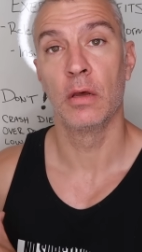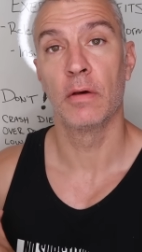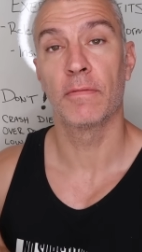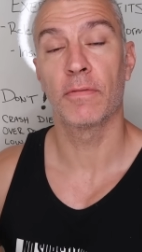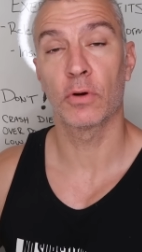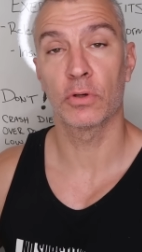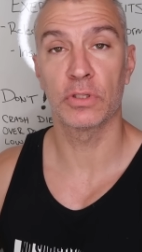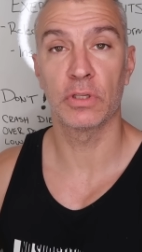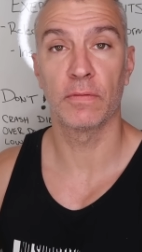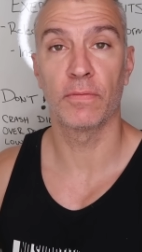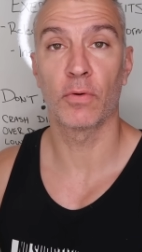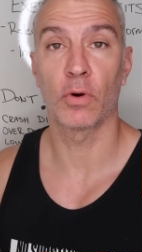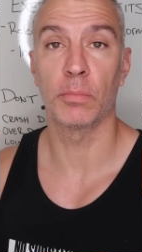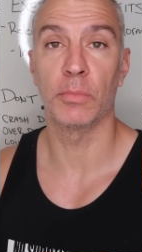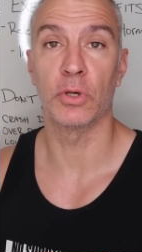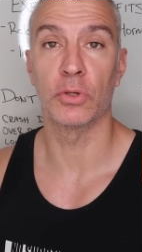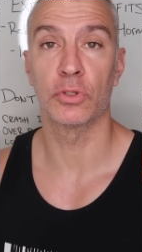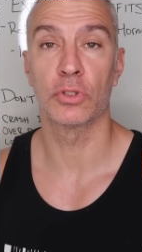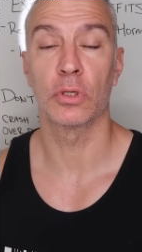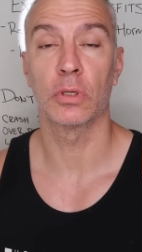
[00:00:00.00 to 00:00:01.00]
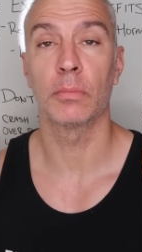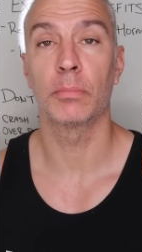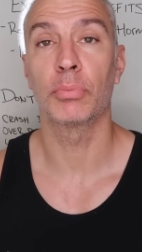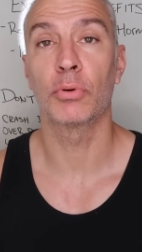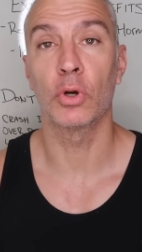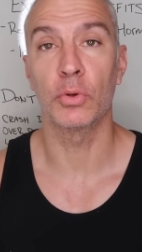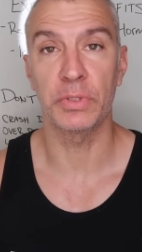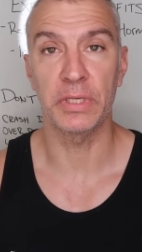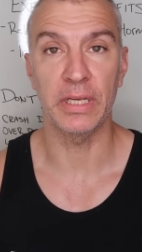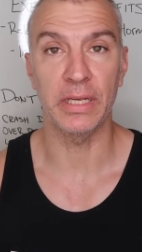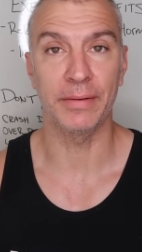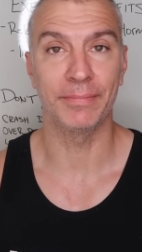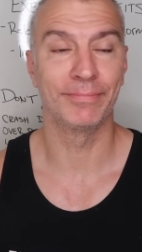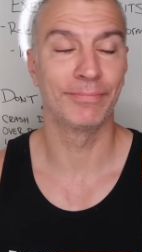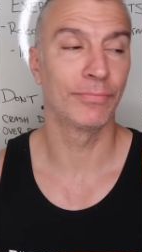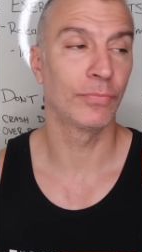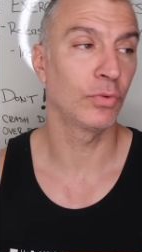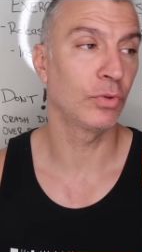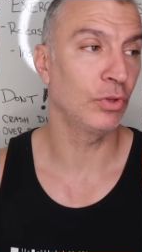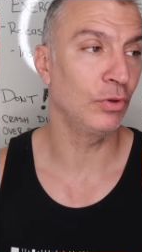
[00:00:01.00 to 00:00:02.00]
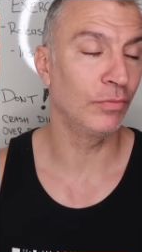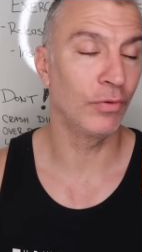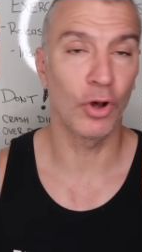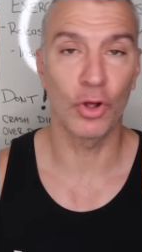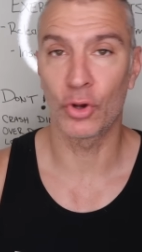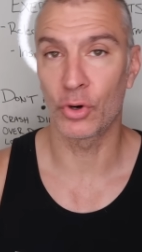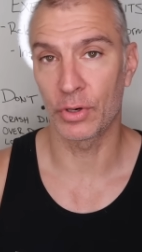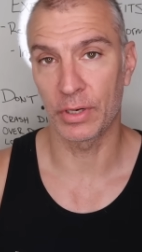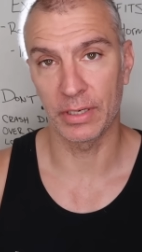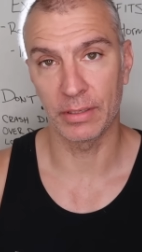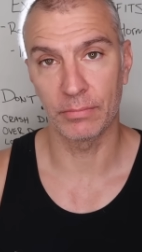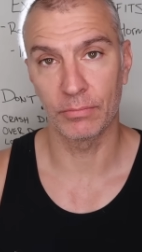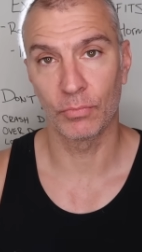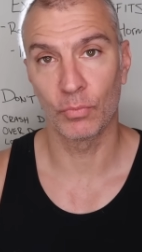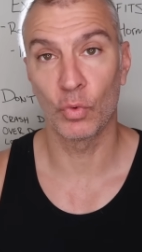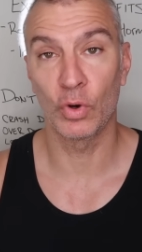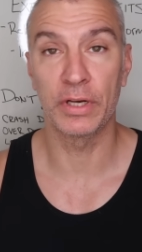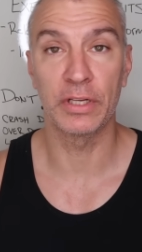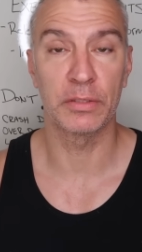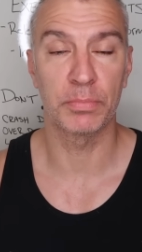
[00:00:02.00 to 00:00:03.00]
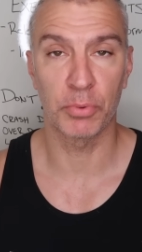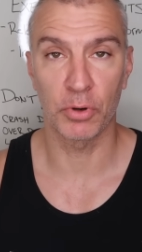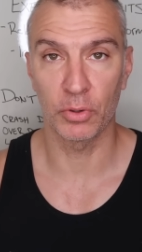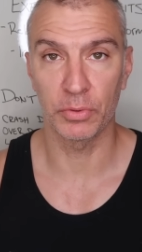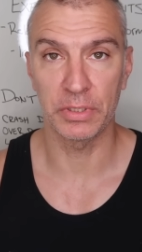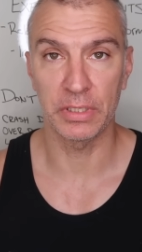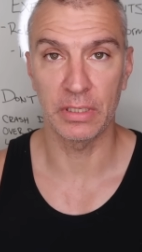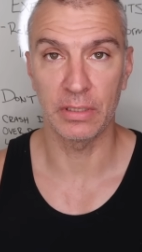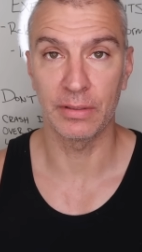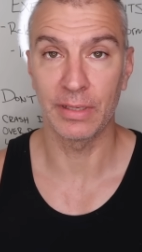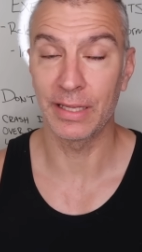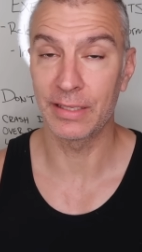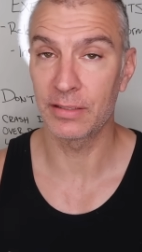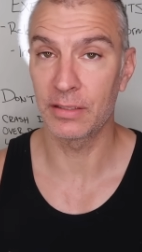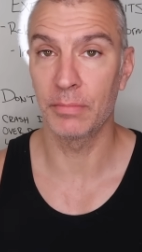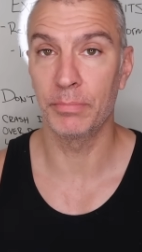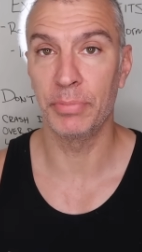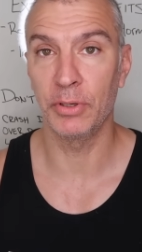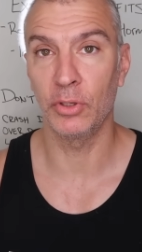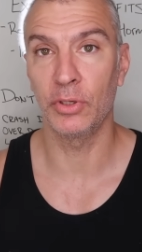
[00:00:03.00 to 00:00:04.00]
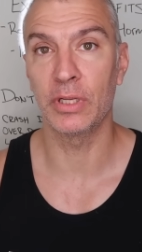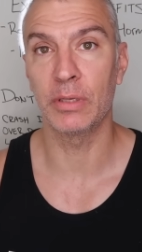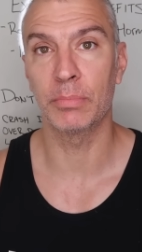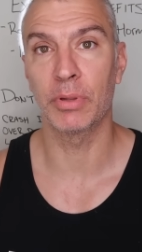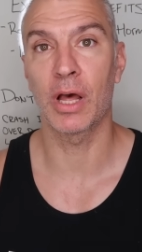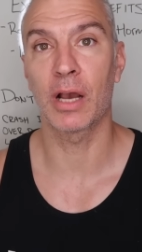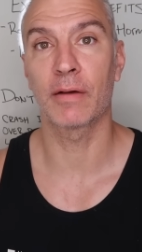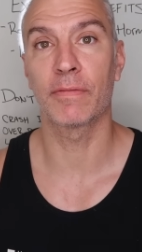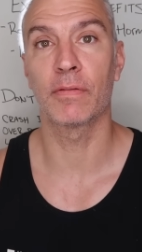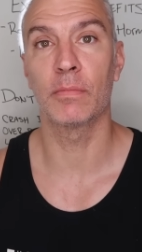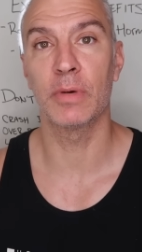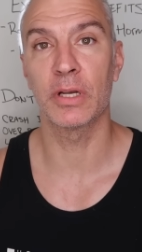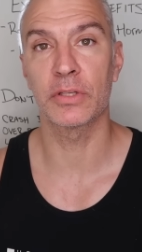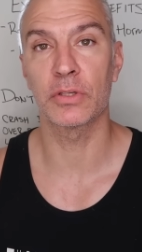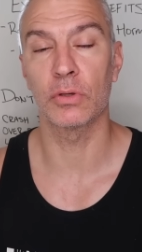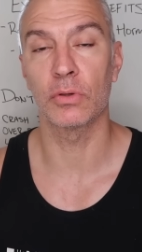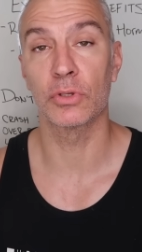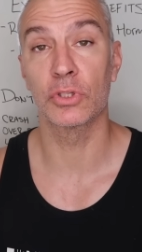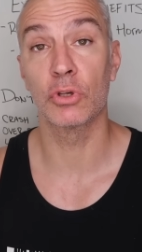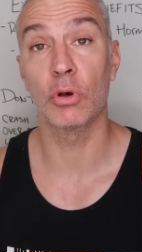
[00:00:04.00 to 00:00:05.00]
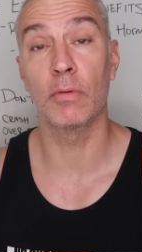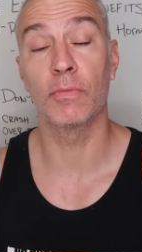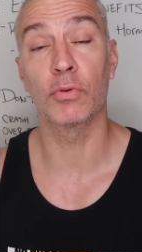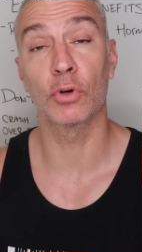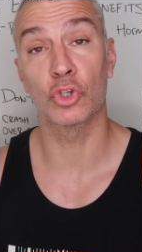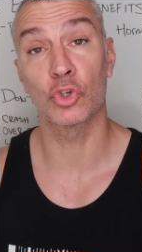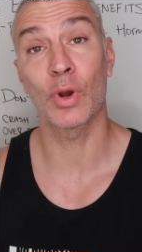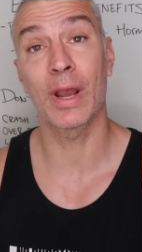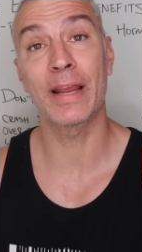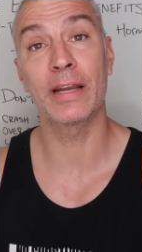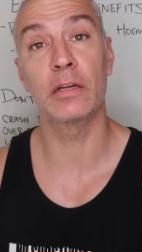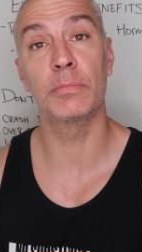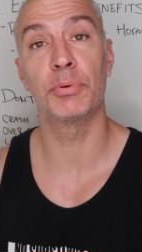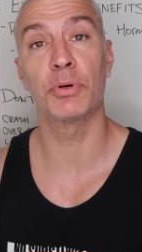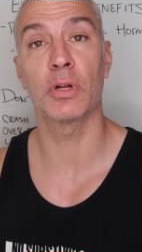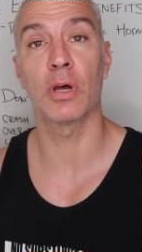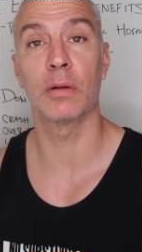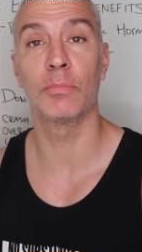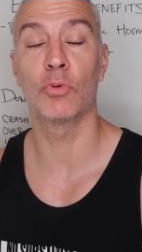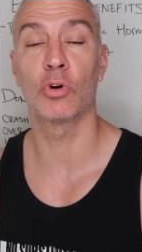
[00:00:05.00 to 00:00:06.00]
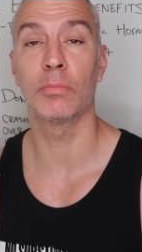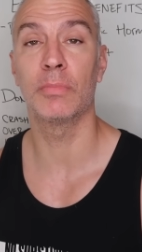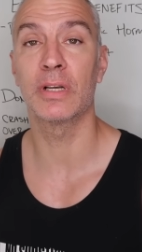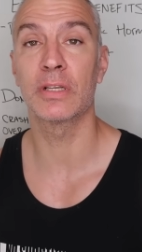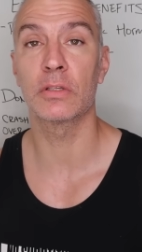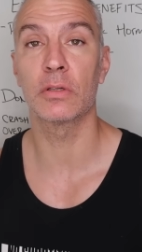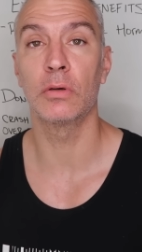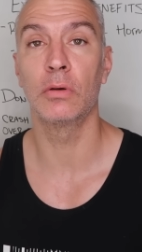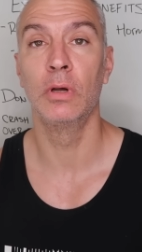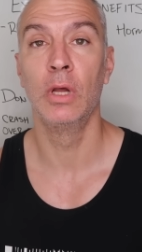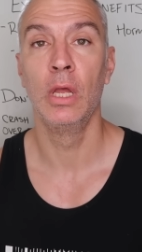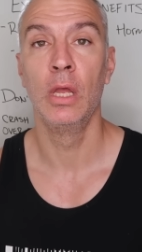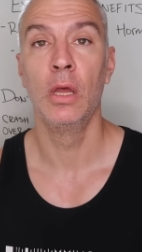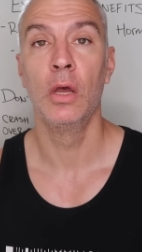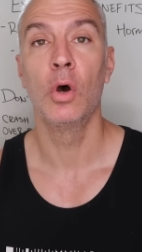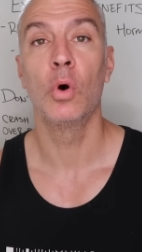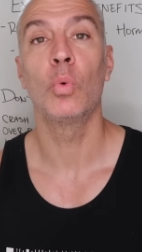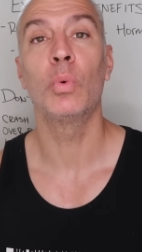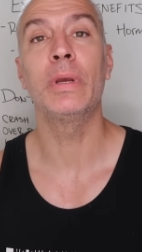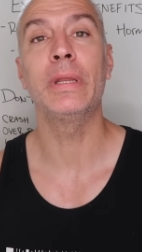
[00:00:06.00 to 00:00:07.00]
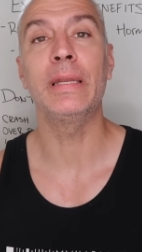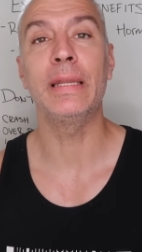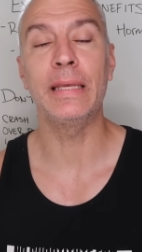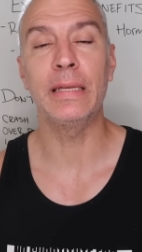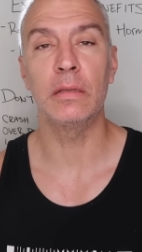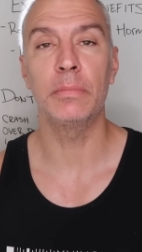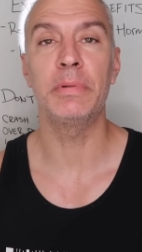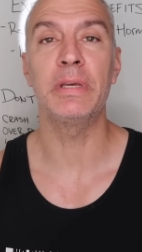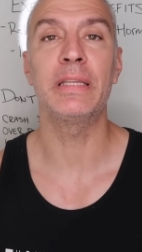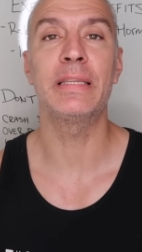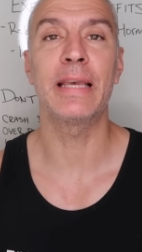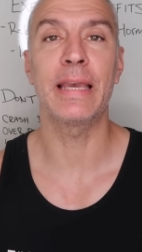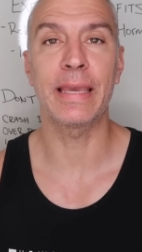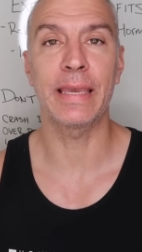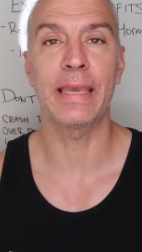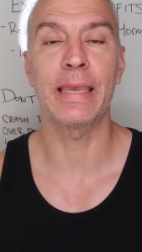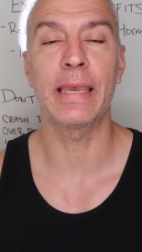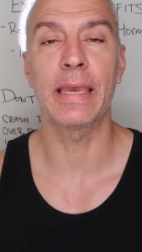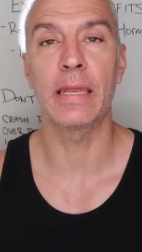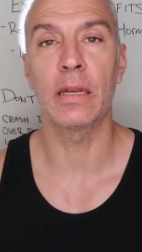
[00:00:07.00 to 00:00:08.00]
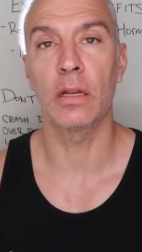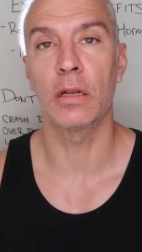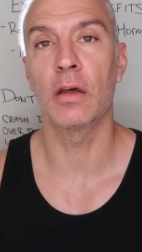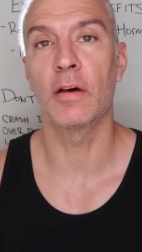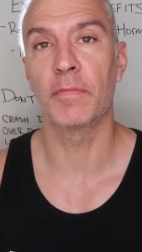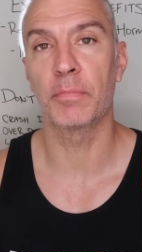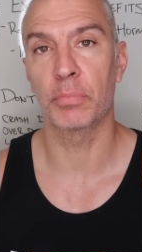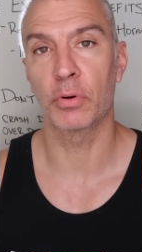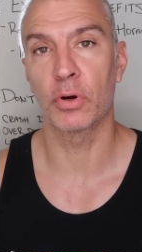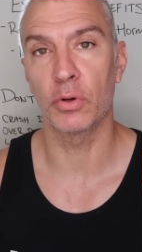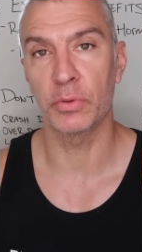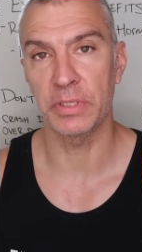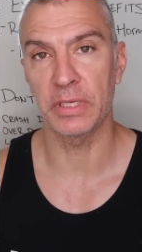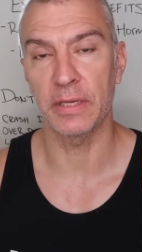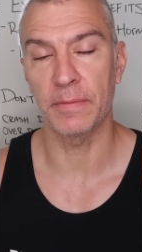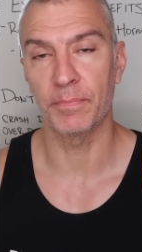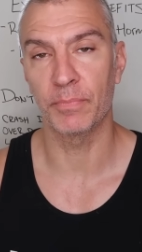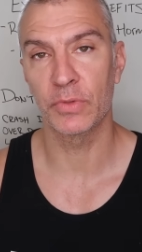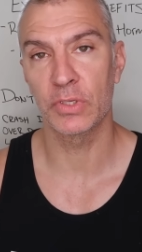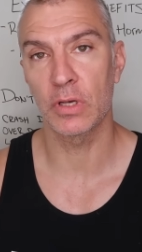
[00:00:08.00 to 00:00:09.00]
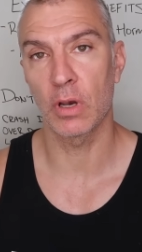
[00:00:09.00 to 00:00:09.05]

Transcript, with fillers: First and foremost, protein. You've all heard it. What is protein? It's the building block for muscle. So if we're trying to put on more muscle, we need to be taking in enough protein.